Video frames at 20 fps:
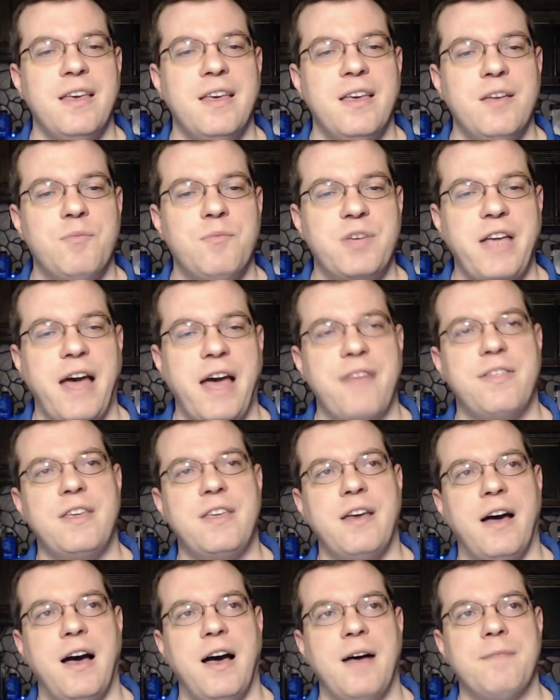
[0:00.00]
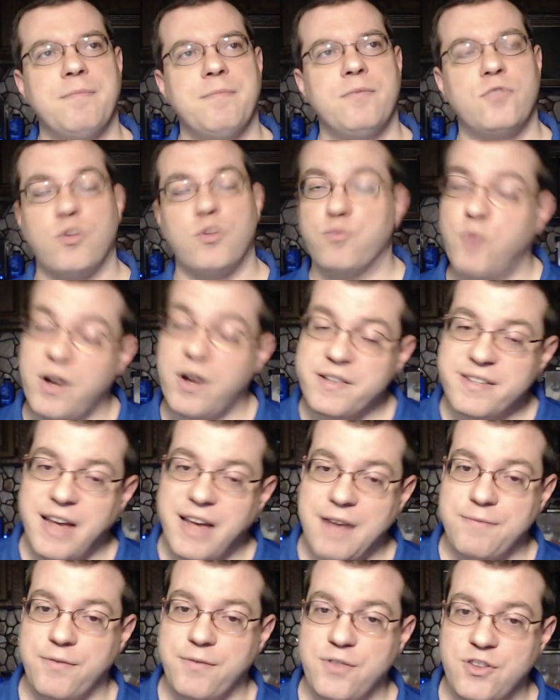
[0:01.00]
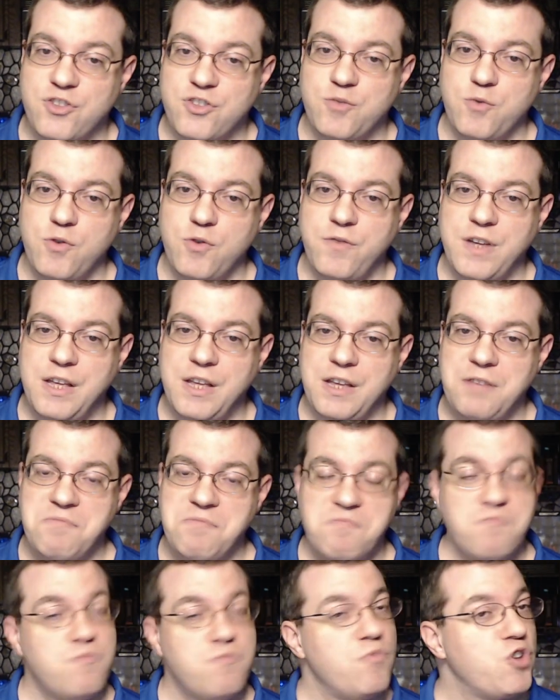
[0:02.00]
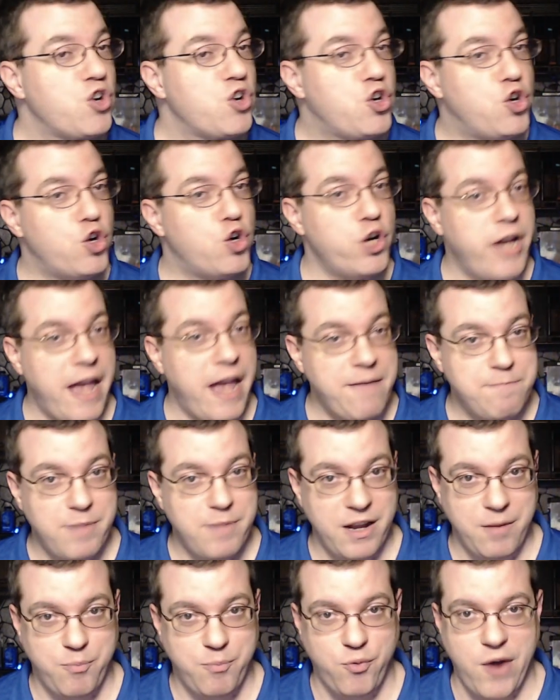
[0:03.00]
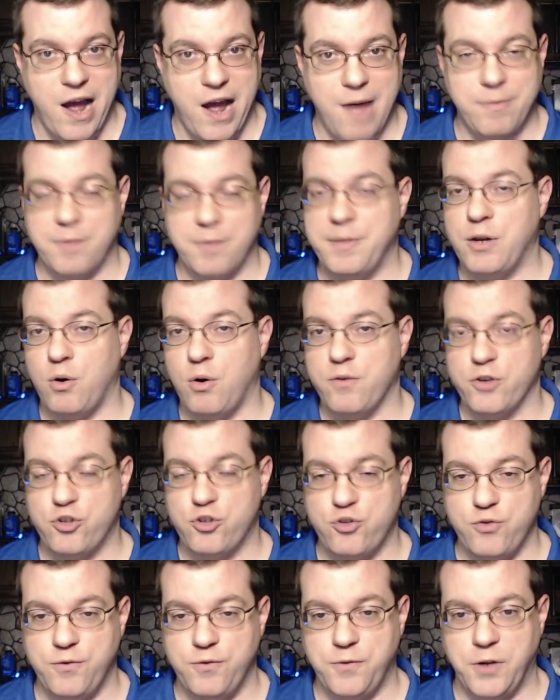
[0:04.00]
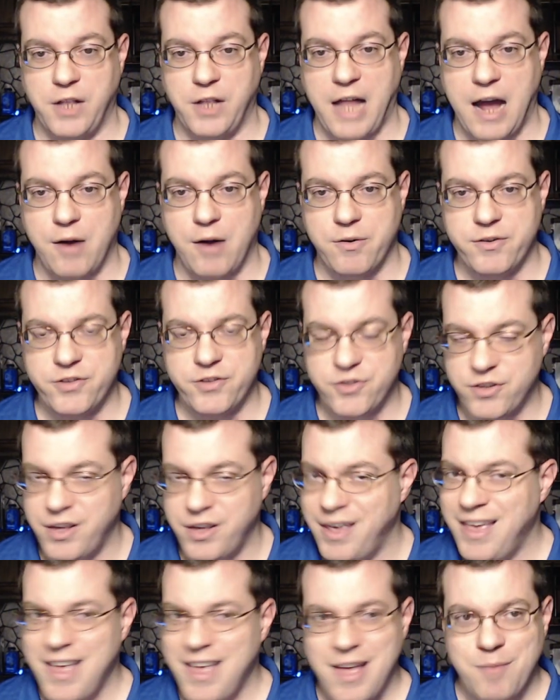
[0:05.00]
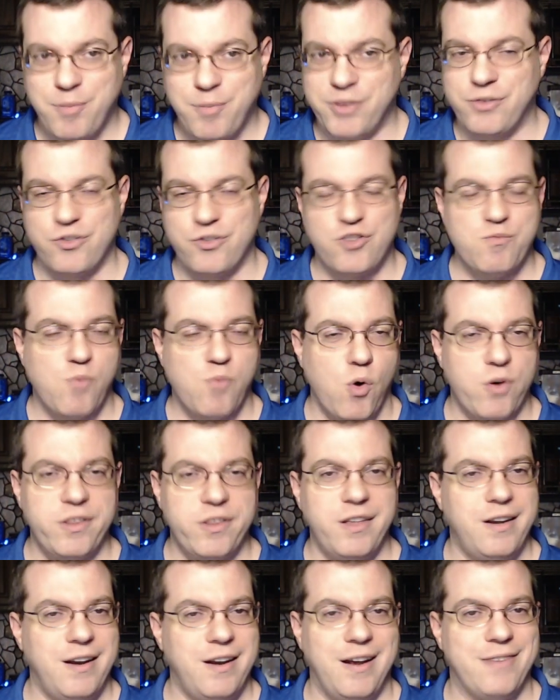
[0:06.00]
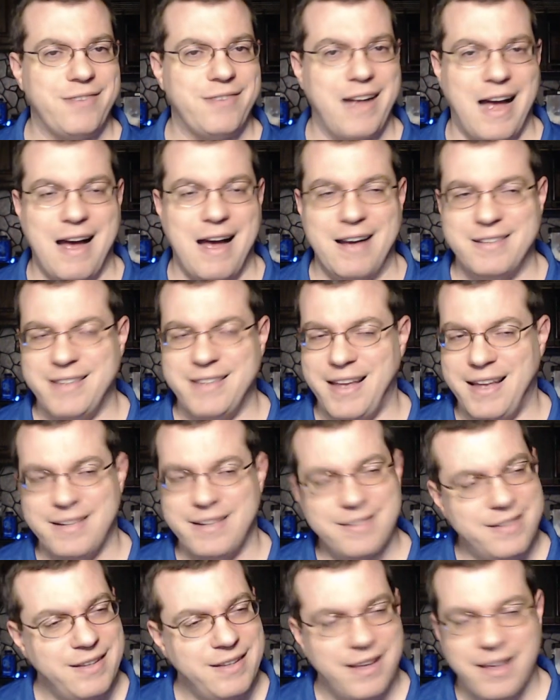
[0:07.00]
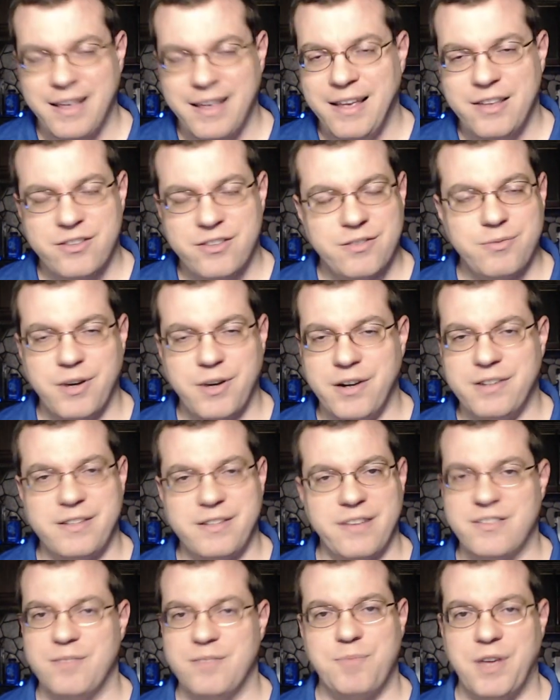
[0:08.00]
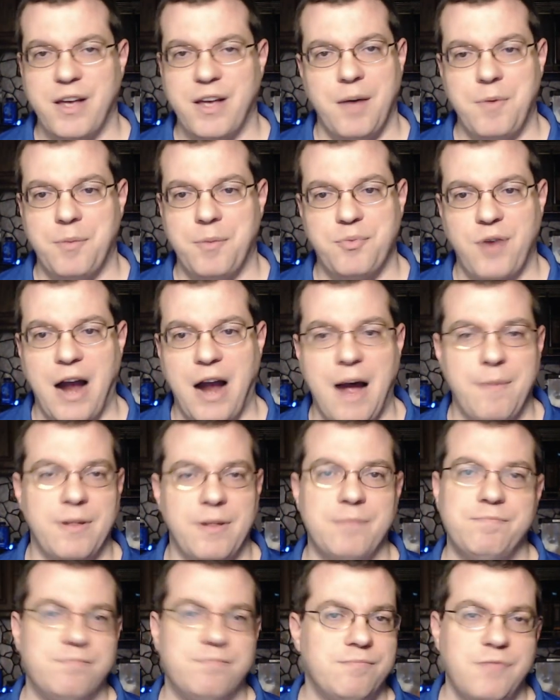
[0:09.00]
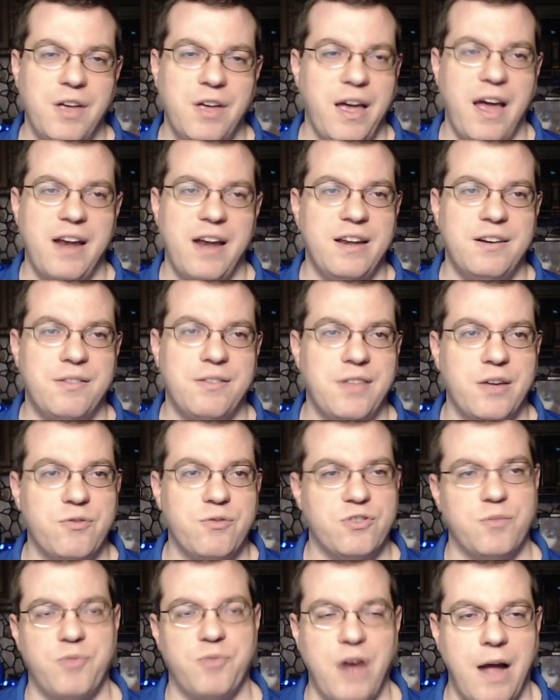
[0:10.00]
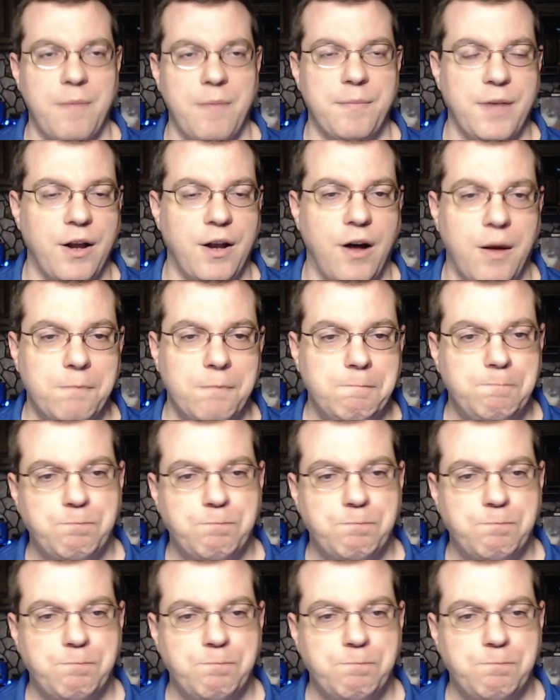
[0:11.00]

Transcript: But yeah, the, uh, the runtime for this movie could have been a problem at over two full hours, but there's more than enough content to where it doesn't become a problem. I didn't think it was a problem at all.